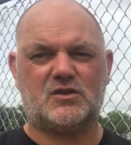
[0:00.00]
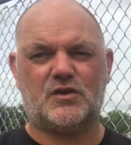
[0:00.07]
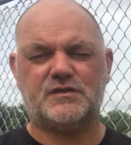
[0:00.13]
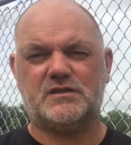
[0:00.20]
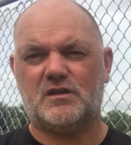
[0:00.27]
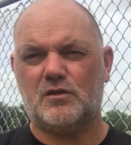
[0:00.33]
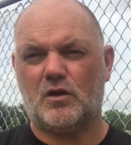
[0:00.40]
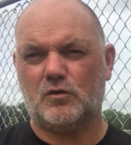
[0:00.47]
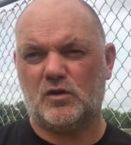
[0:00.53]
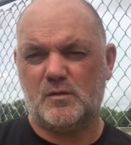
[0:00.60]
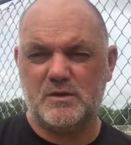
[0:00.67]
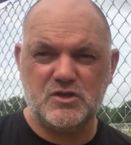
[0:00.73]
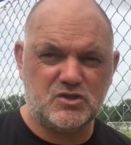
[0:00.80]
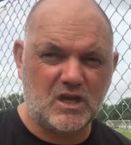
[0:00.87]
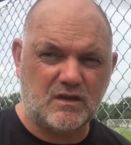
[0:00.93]
because they're not going to
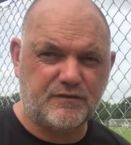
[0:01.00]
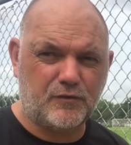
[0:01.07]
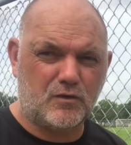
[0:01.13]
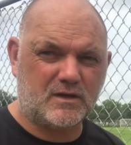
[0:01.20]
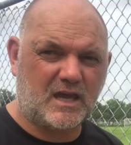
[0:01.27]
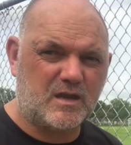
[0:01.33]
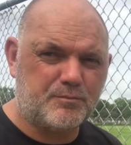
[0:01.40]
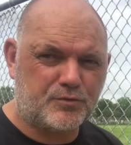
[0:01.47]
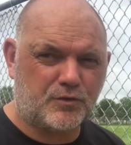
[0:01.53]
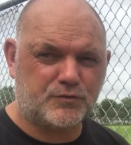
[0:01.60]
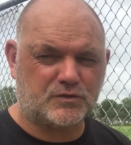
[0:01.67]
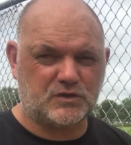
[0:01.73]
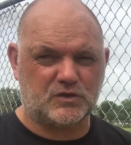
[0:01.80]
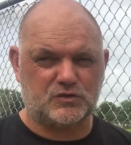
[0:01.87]
be J4K products,